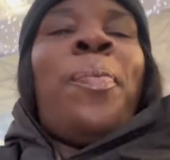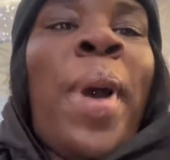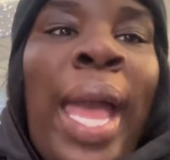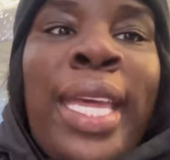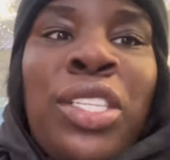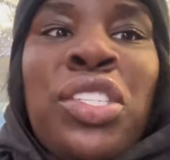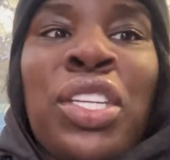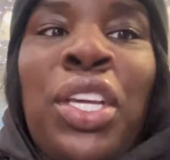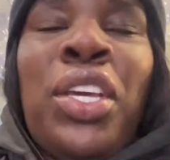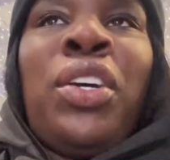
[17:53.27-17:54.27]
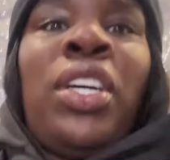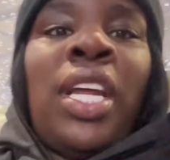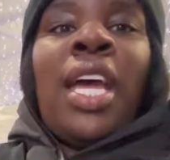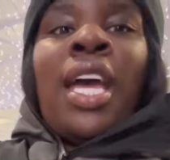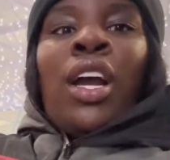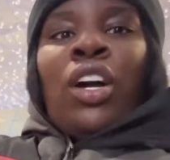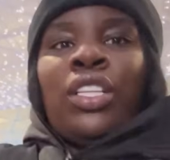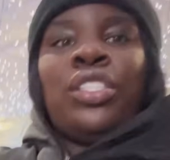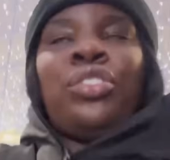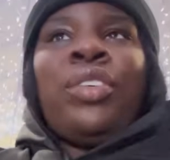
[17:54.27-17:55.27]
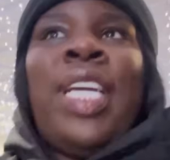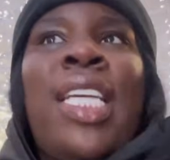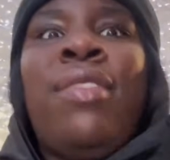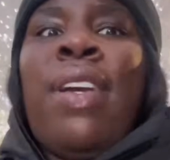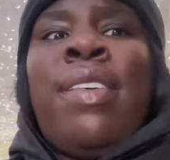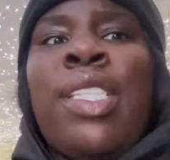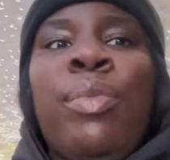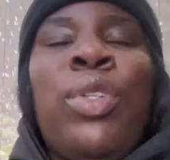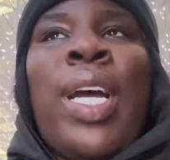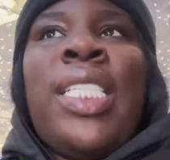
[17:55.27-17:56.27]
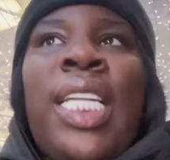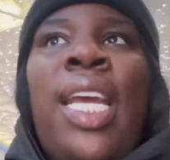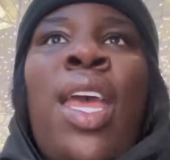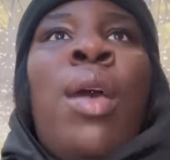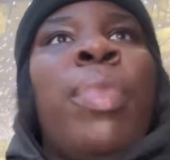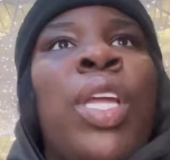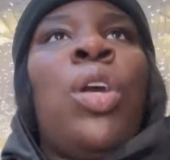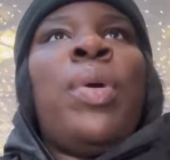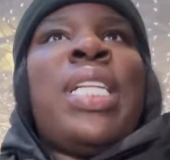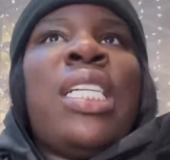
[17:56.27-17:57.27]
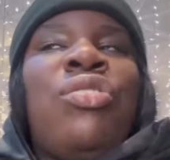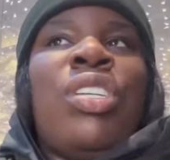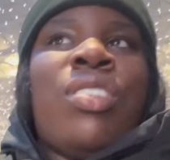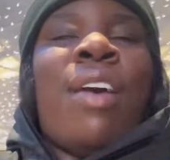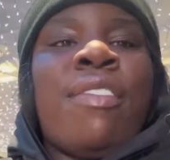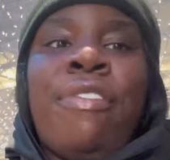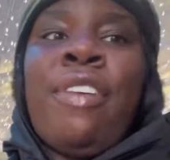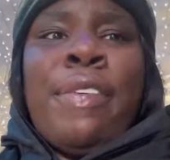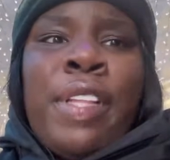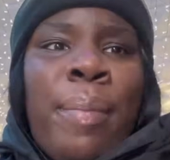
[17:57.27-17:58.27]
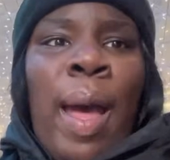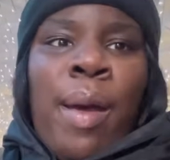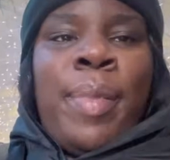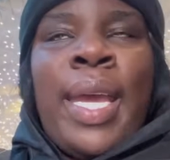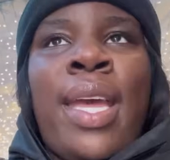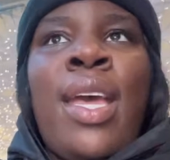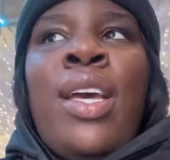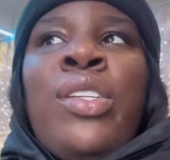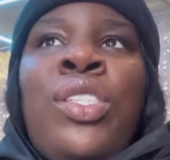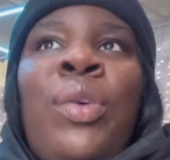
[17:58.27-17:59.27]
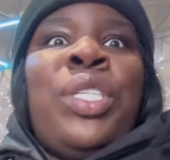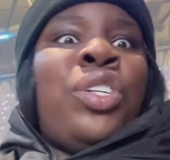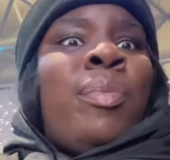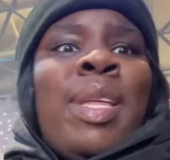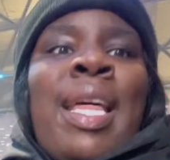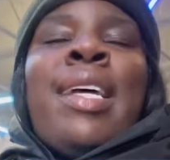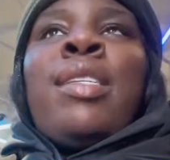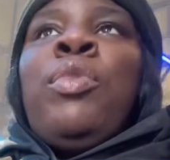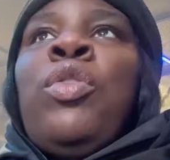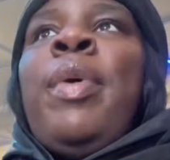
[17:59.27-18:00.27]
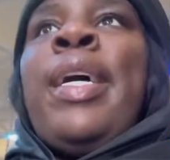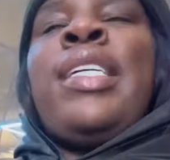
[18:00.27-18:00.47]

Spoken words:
package secured. Got the tree. It's very small, actually. But you know with these trees, you have to fluff them out a bit. So it shouldn't be that small. But it's